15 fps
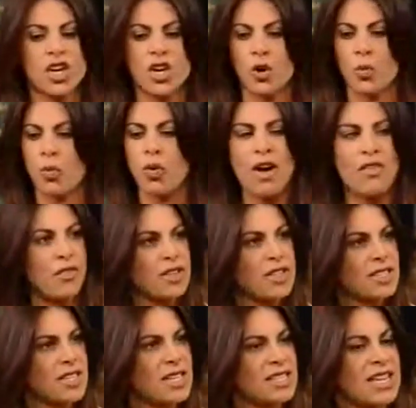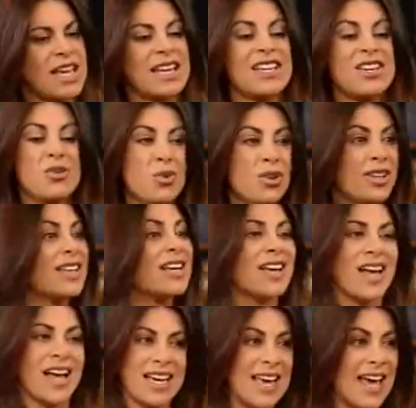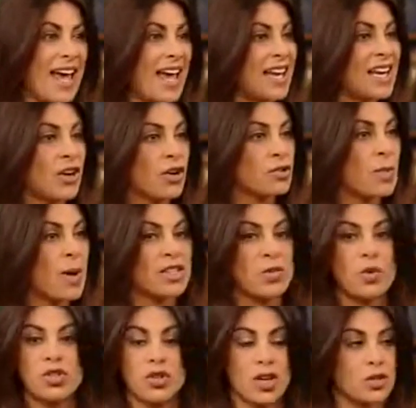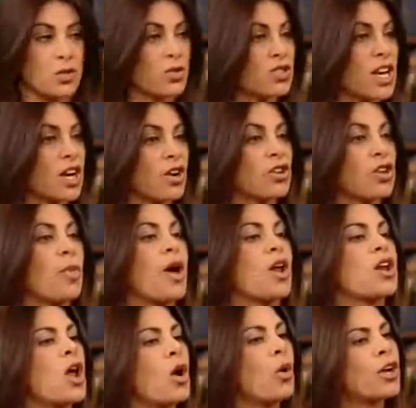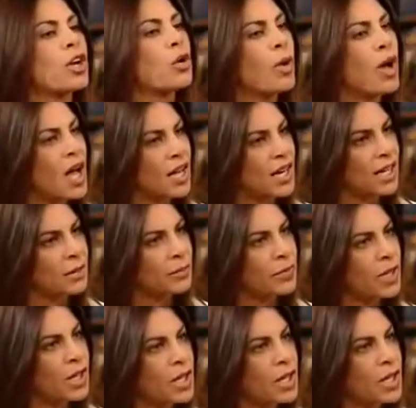your preferences, and you really, again, it goes back to what you guys were saying earlier about knowing your body.